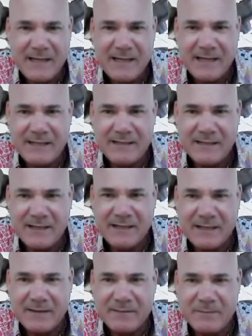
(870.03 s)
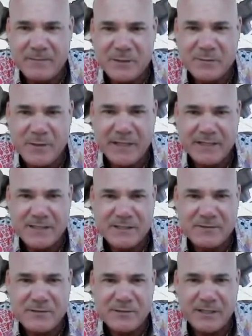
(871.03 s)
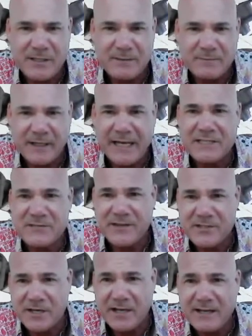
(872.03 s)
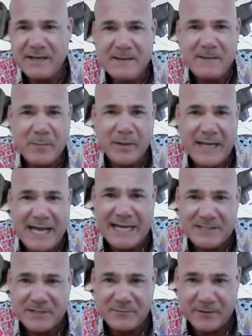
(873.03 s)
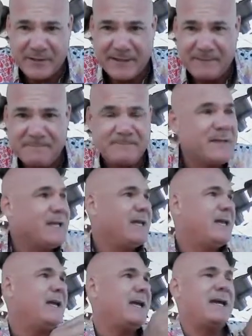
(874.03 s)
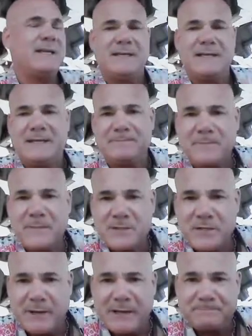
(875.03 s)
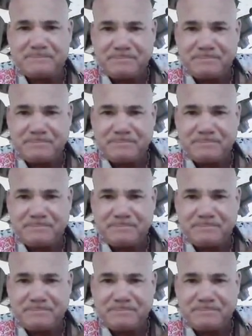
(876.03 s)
and just because she likes fishing, but hasn't really. And anyway,